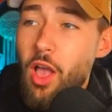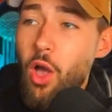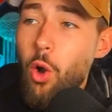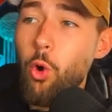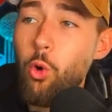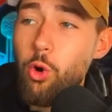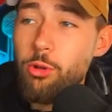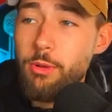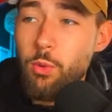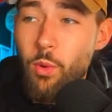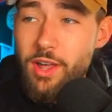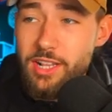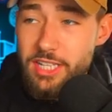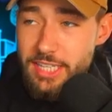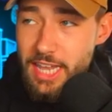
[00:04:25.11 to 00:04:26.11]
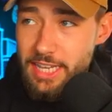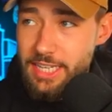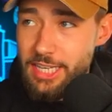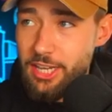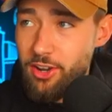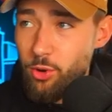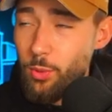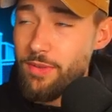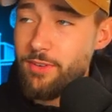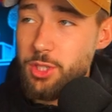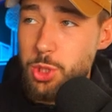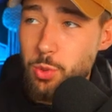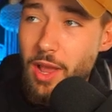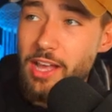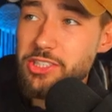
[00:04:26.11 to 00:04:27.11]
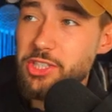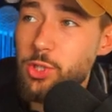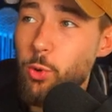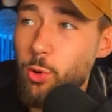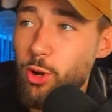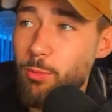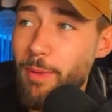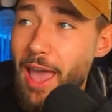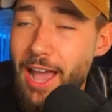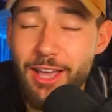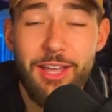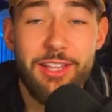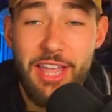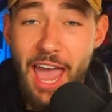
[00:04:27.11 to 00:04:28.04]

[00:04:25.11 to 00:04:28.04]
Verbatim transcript: Who do we want to take here? We've addressed quarterback.